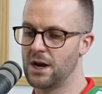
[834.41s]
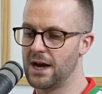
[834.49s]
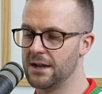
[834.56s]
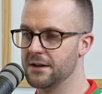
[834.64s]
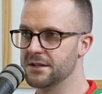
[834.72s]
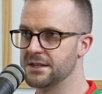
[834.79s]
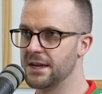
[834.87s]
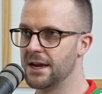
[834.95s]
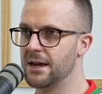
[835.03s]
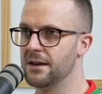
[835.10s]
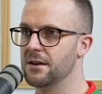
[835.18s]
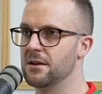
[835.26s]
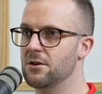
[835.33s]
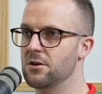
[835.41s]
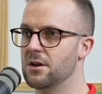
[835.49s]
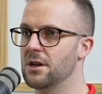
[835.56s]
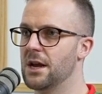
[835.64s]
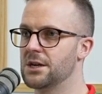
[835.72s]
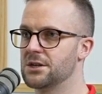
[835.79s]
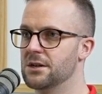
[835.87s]
understand that you can
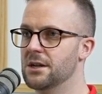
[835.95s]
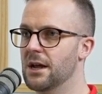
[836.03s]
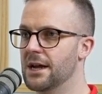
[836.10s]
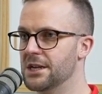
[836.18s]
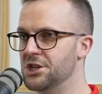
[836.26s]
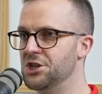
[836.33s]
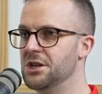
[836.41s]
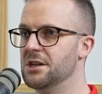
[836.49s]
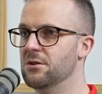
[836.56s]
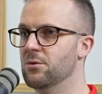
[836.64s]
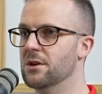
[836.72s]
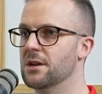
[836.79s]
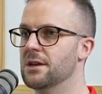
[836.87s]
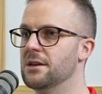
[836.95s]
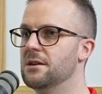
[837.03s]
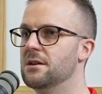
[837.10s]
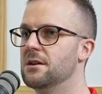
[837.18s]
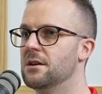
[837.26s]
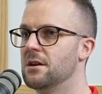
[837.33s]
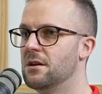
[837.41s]
actually like genuinely
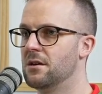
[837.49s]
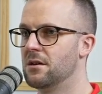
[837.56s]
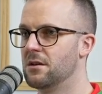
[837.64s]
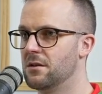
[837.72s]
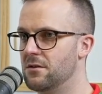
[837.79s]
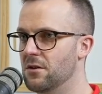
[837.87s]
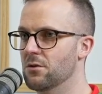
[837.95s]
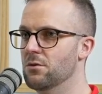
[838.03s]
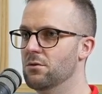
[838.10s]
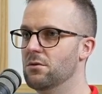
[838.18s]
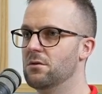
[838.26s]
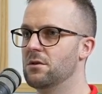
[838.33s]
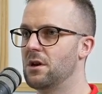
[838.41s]
do yeah.